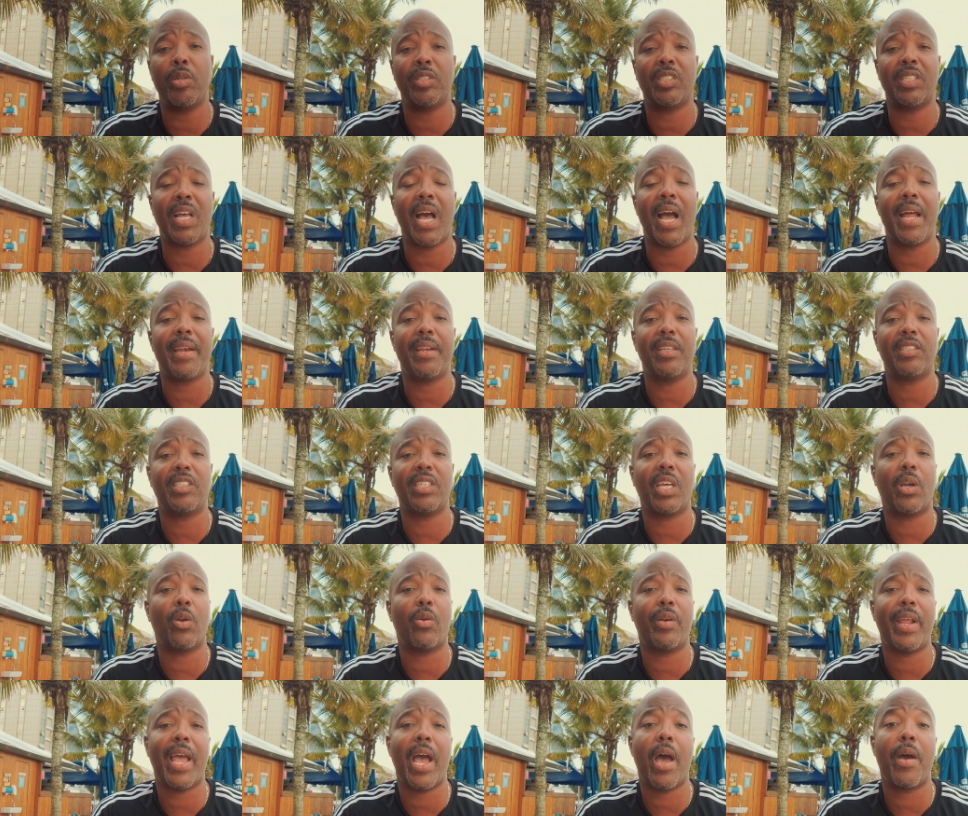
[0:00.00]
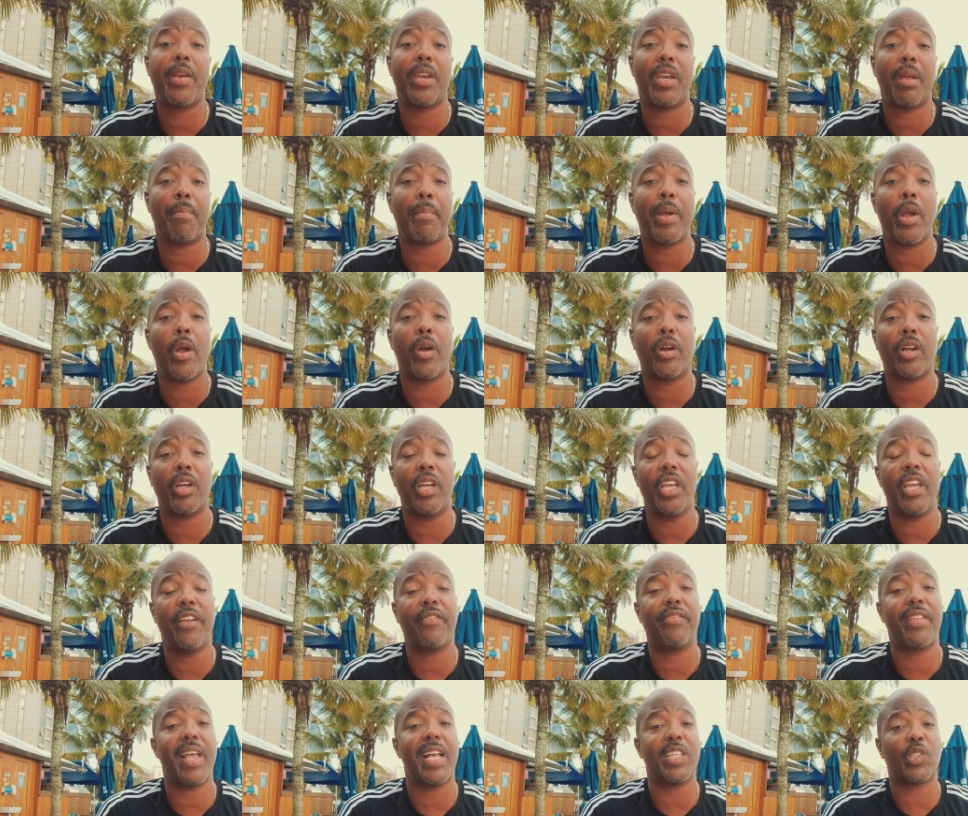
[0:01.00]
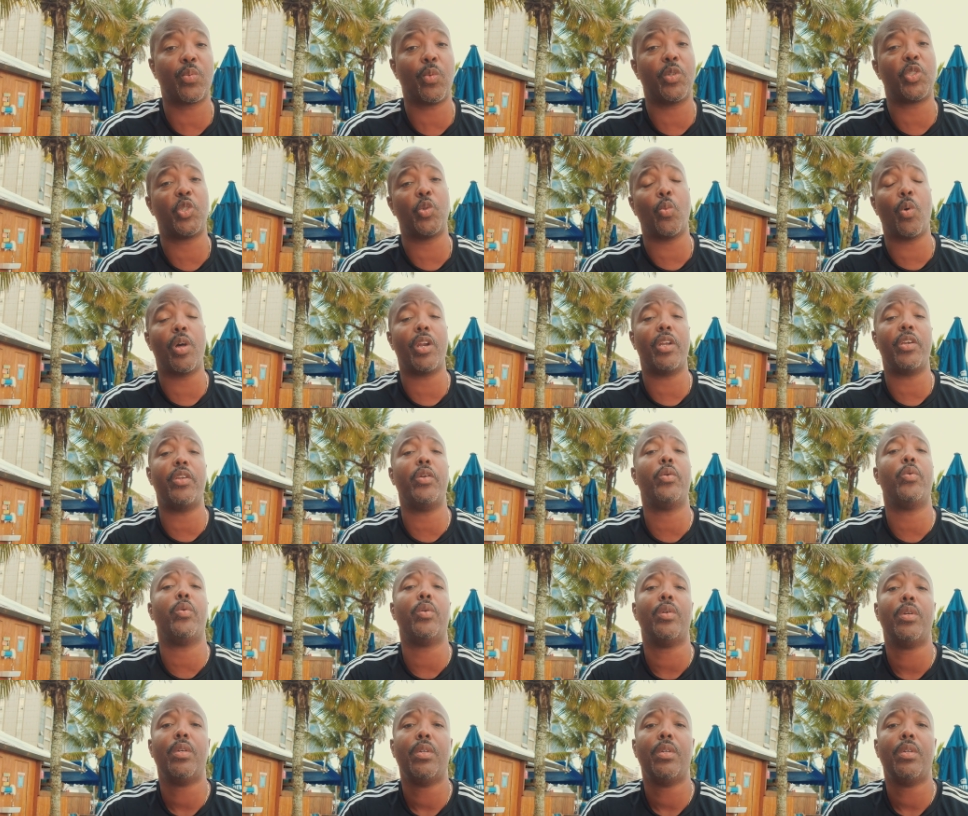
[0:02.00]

decide to settle down in America, if that's what you want to do.